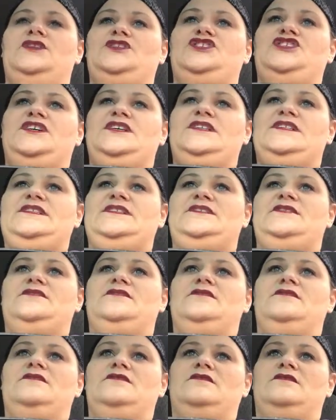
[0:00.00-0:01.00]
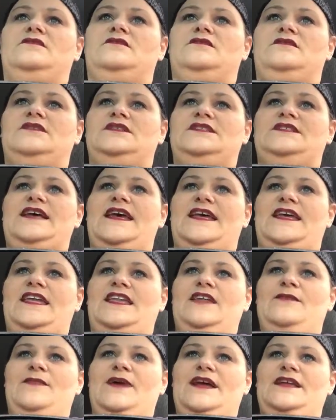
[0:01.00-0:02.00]
Just taking
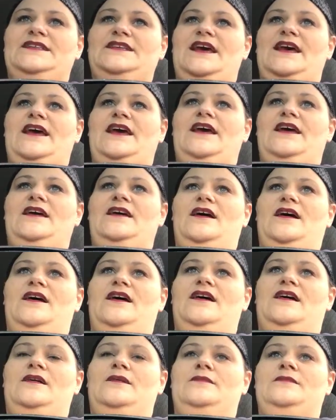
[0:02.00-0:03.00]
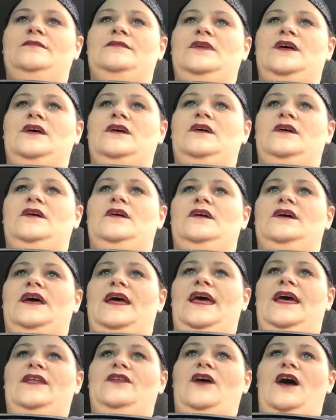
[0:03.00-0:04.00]
in my day,
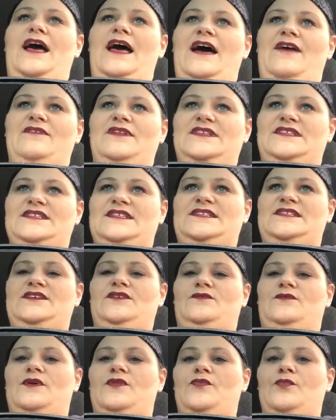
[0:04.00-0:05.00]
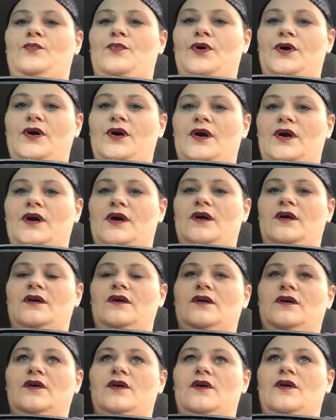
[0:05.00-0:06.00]
and not having to deal with work
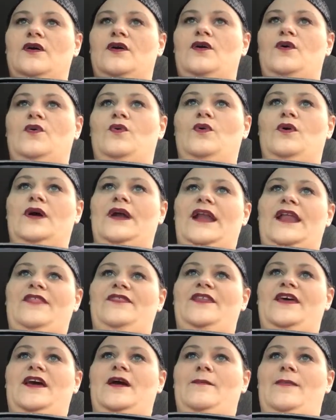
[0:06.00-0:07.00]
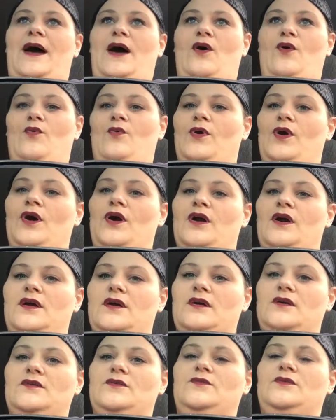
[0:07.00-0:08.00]
or anything about work,
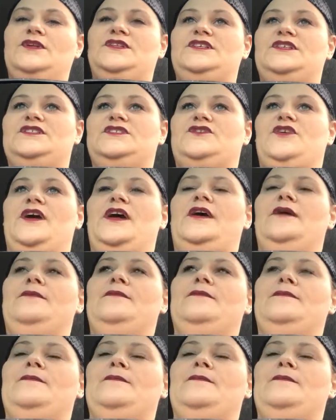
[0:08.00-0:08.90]
which is great.